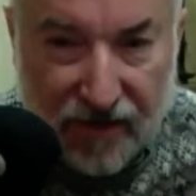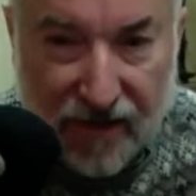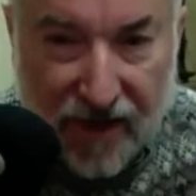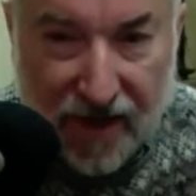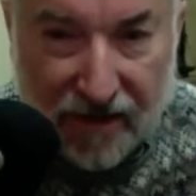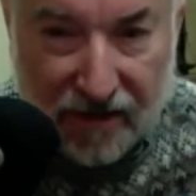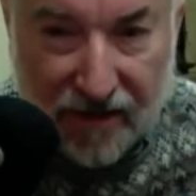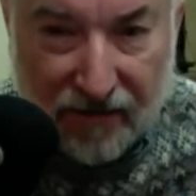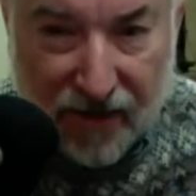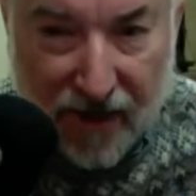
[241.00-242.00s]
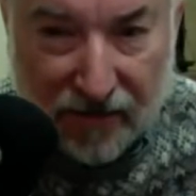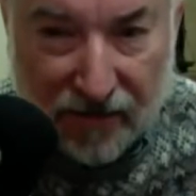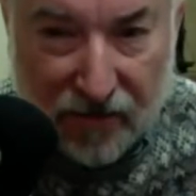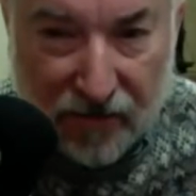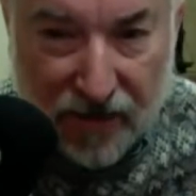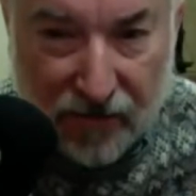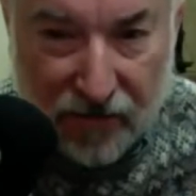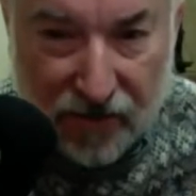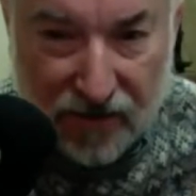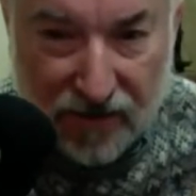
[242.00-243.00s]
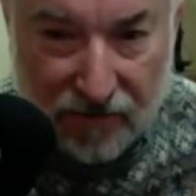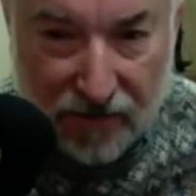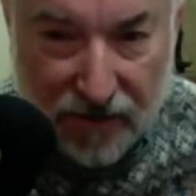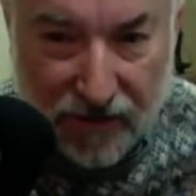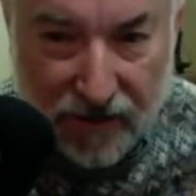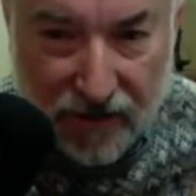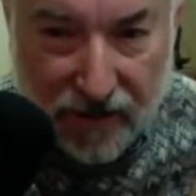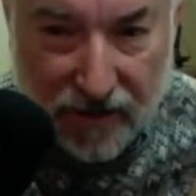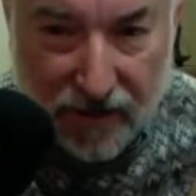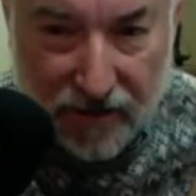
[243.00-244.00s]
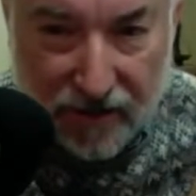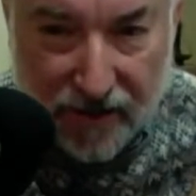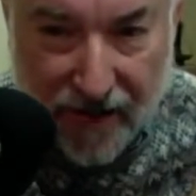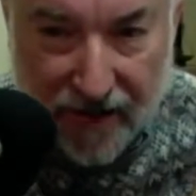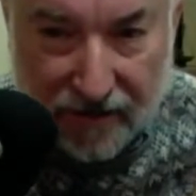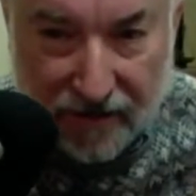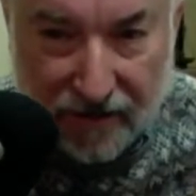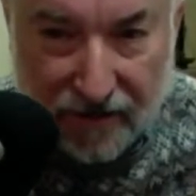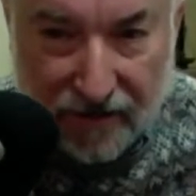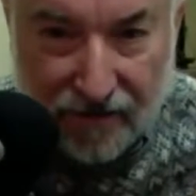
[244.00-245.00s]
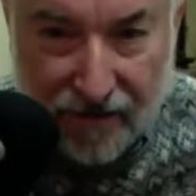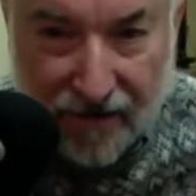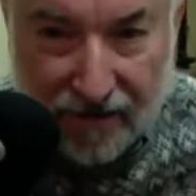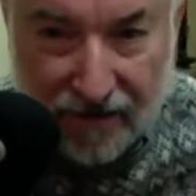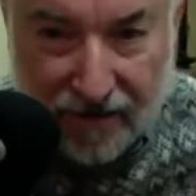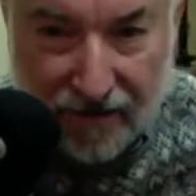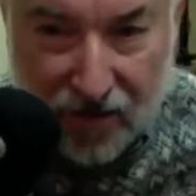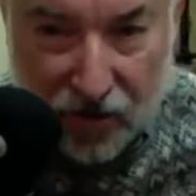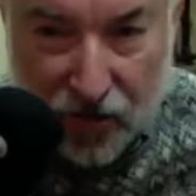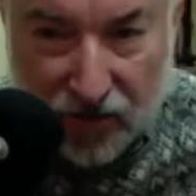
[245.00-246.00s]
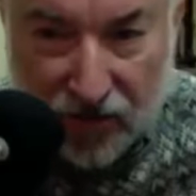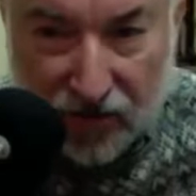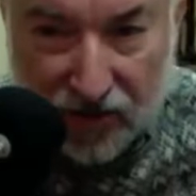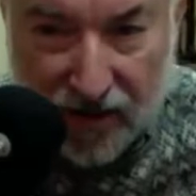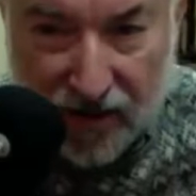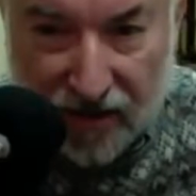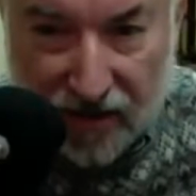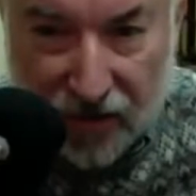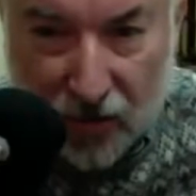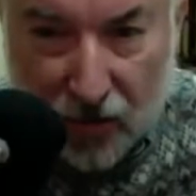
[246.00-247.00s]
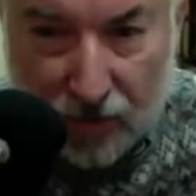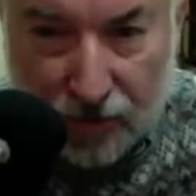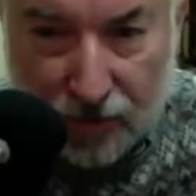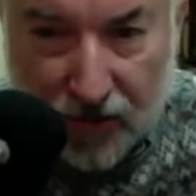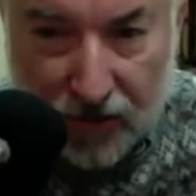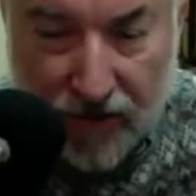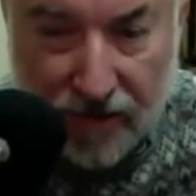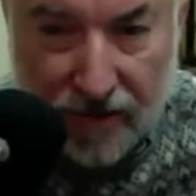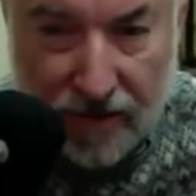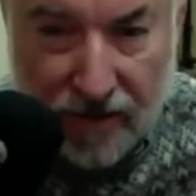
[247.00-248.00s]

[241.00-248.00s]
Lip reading: at a level altitude, then it would just simply land at a country on the other side of the globe. Okay?